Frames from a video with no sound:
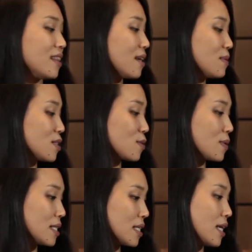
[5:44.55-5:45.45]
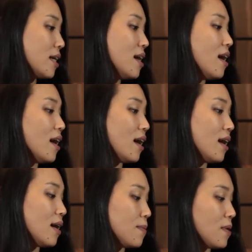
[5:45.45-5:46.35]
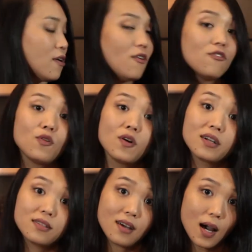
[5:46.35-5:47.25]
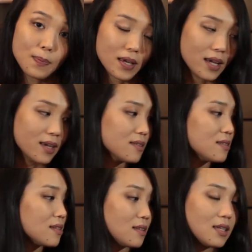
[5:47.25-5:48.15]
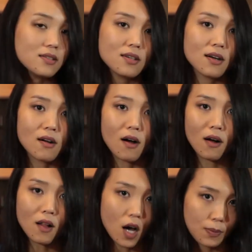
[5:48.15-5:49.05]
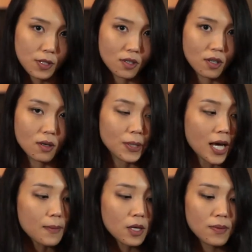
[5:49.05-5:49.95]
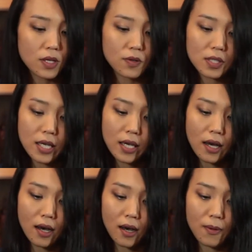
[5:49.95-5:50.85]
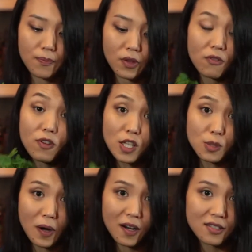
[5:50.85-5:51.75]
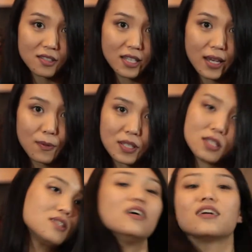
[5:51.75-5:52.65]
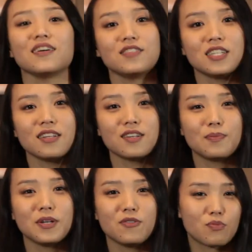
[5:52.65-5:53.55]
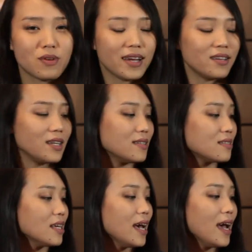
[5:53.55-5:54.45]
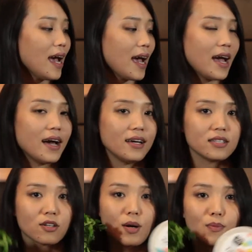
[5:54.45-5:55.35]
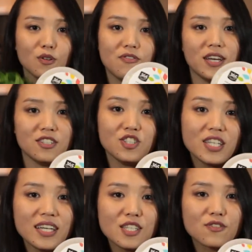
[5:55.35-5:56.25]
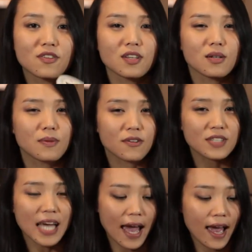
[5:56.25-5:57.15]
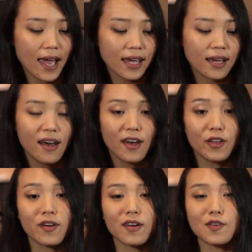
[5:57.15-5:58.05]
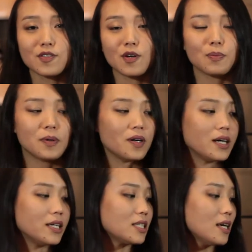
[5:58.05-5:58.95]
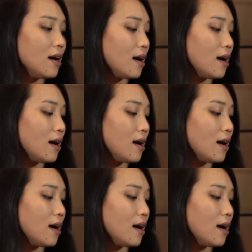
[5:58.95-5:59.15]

lemon squeezy. For toppings, these are all optional, but I'm going to be using fresh parsley, which gives it a little bit of brightness, and crumbled feta cheese for a little bit of tang. You can also put